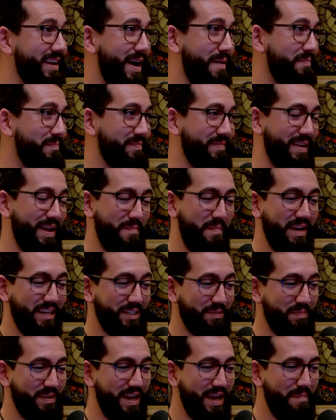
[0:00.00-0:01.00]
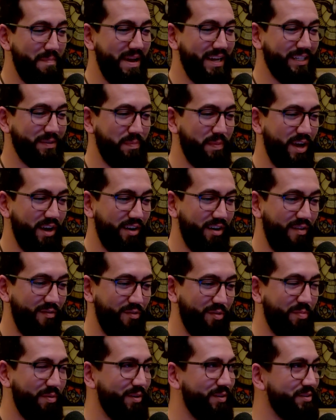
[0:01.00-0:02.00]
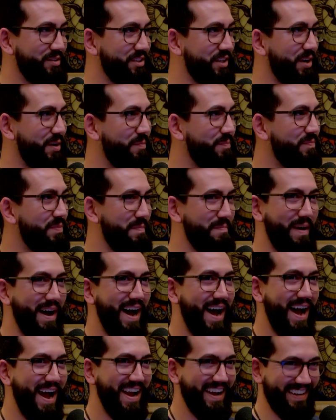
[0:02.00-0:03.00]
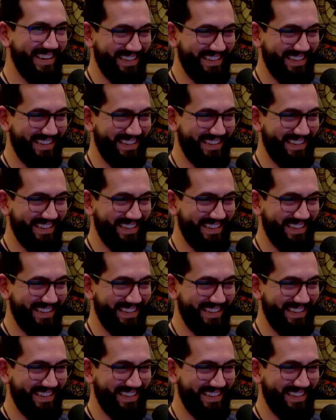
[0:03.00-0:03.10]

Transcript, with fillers: I'm, I don't it makes know. Me, it makes me weird. uncomfortable. Bye. So, bye. Thanks for